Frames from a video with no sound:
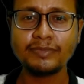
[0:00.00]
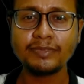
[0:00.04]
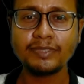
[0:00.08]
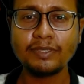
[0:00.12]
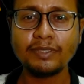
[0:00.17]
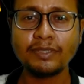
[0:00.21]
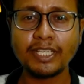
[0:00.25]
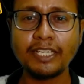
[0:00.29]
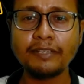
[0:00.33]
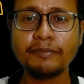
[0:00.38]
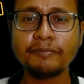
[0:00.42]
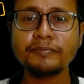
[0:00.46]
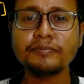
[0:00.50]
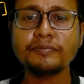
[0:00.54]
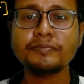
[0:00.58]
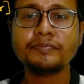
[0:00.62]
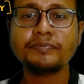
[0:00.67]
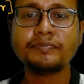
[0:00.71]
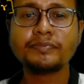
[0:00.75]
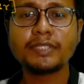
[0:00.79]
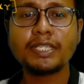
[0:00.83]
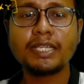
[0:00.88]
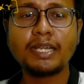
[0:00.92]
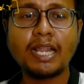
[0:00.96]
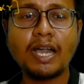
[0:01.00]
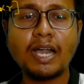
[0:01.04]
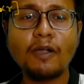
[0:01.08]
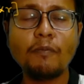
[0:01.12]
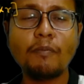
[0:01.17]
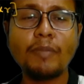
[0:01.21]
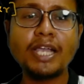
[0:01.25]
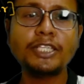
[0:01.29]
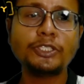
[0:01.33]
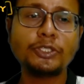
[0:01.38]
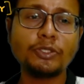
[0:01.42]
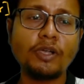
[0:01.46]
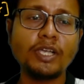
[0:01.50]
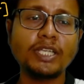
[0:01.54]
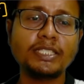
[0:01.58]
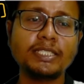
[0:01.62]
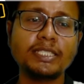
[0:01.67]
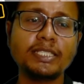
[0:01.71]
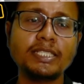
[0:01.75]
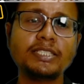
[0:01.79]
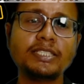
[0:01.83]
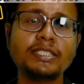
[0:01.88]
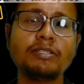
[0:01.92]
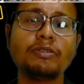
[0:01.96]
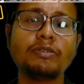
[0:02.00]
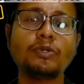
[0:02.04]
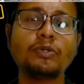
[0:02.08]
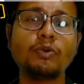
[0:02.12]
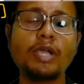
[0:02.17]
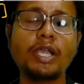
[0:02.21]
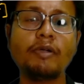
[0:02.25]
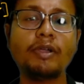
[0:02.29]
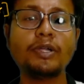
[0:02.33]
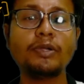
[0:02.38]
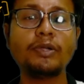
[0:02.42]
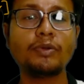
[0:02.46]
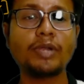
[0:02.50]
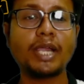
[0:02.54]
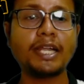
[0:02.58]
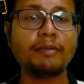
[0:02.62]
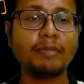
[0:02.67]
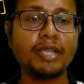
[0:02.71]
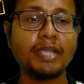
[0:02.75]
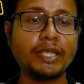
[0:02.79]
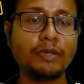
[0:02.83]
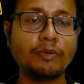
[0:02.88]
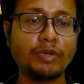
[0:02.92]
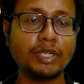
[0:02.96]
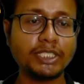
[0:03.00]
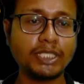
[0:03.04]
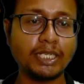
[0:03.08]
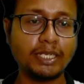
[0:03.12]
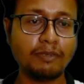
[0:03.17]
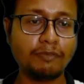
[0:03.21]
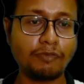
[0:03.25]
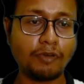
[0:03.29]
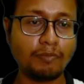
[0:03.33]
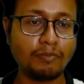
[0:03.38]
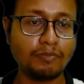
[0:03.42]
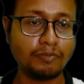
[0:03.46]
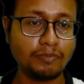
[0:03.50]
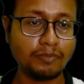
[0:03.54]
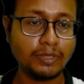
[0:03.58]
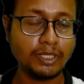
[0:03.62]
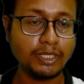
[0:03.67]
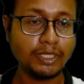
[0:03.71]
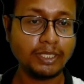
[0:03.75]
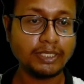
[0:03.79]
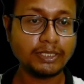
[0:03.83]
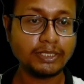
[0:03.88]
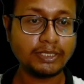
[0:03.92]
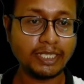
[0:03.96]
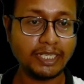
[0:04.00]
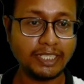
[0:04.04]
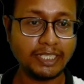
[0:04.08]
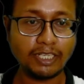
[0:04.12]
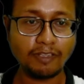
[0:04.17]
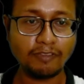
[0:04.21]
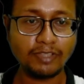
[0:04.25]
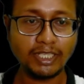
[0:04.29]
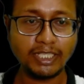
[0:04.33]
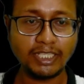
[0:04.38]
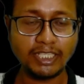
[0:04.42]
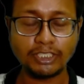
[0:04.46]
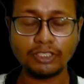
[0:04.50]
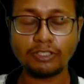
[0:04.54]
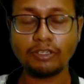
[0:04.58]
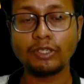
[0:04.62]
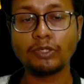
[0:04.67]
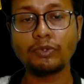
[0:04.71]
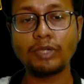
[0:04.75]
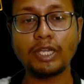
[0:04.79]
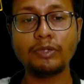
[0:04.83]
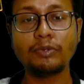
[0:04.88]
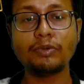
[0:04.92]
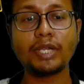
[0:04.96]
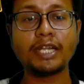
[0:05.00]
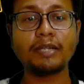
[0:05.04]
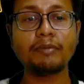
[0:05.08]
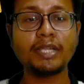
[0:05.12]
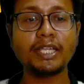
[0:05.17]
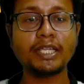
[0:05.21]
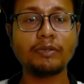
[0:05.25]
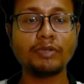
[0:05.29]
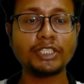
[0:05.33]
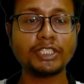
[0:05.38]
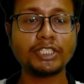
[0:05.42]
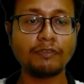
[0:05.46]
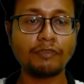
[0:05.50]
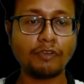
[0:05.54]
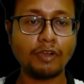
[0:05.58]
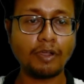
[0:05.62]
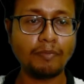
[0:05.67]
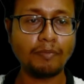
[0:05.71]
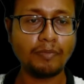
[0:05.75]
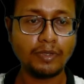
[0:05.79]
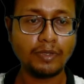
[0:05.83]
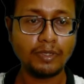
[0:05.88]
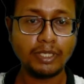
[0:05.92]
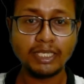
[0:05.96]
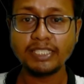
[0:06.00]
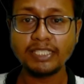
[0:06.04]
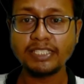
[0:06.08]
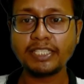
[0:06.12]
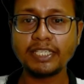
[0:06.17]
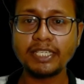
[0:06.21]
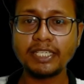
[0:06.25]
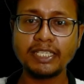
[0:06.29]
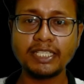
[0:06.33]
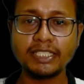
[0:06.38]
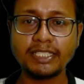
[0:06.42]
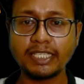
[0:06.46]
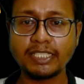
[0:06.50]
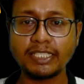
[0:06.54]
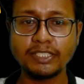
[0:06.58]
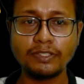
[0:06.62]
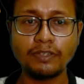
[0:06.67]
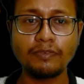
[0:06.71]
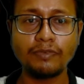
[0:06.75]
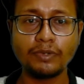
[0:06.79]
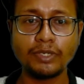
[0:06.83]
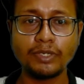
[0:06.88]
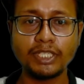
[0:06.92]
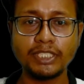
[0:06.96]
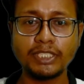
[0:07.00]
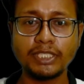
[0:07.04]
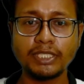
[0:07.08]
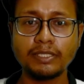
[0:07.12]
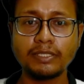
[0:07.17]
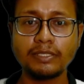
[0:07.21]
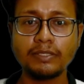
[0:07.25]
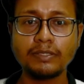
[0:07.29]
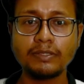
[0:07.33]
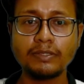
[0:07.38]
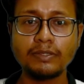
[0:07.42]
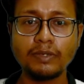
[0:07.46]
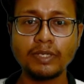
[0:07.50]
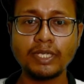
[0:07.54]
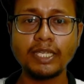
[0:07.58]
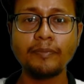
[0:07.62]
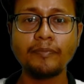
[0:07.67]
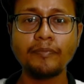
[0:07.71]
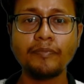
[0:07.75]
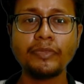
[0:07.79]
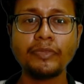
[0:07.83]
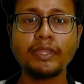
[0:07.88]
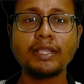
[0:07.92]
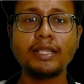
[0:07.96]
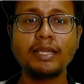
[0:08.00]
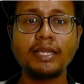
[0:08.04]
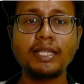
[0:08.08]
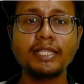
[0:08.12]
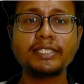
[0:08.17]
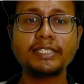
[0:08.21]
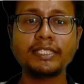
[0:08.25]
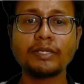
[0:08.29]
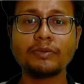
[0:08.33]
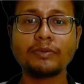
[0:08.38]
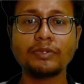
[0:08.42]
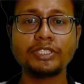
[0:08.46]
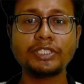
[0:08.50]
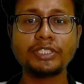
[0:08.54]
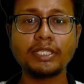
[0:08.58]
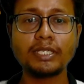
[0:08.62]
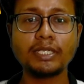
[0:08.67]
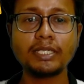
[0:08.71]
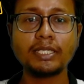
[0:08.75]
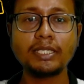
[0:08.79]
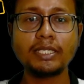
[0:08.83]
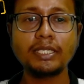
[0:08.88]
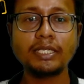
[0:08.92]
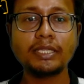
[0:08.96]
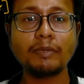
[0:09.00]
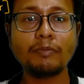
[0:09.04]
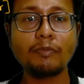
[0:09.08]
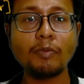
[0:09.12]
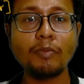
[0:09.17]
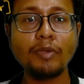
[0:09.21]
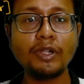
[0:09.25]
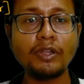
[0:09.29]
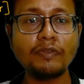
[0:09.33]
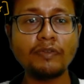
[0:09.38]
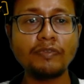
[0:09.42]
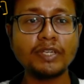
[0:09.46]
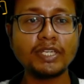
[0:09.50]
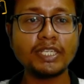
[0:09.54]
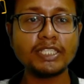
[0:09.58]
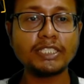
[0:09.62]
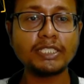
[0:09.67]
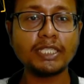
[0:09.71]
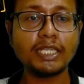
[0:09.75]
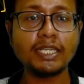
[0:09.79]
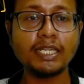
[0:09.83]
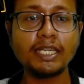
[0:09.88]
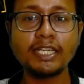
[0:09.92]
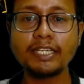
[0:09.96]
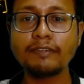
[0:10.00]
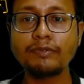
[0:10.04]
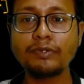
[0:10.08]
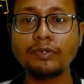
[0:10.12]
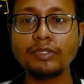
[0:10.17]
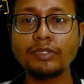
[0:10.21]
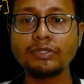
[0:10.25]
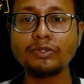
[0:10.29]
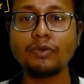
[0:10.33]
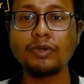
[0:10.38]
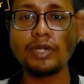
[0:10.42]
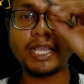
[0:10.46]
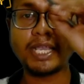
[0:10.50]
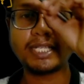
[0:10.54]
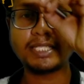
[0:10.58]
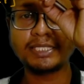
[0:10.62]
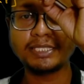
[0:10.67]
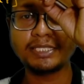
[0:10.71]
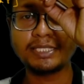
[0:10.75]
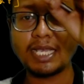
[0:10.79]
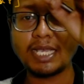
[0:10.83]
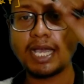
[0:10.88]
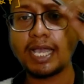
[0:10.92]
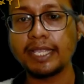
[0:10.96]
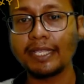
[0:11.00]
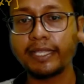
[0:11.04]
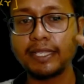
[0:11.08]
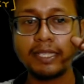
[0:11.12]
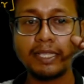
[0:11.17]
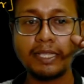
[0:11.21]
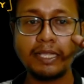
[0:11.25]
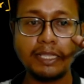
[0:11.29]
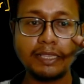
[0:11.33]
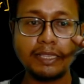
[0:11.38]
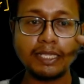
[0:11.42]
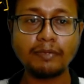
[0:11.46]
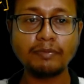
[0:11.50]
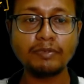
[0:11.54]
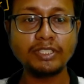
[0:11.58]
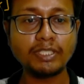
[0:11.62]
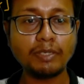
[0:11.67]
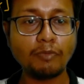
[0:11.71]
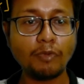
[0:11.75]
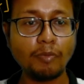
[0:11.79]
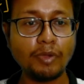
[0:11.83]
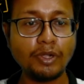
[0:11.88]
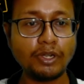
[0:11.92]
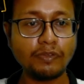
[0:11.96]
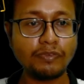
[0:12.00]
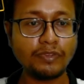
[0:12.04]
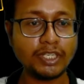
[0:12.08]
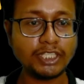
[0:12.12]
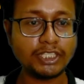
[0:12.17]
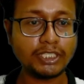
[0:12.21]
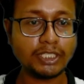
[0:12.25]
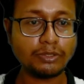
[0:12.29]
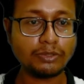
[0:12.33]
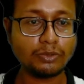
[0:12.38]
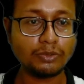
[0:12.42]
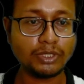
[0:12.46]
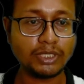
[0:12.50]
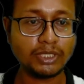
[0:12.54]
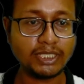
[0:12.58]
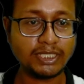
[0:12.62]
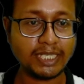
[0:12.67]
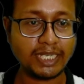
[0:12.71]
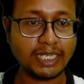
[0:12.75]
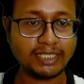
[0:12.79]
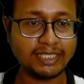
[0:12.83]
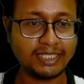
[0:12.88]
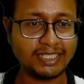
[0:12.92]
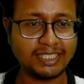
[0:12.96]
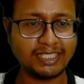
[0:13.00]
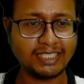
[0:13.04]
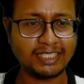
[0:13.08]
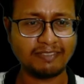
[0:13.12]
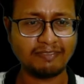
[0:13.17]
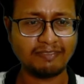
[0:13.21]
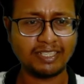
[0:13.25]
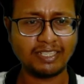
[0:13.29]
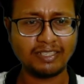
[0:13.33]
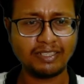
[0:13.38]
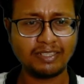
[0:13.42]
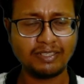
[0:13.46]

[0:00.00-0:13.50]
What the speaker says: Okay, now my choice is do I want to write my equation from center of the disk or do I want to write my equation from instantaneous axis of rotation? Okay, let's see the question. The moment of inertia relative to its own axis I. That means the moment of inertia through this axis is given.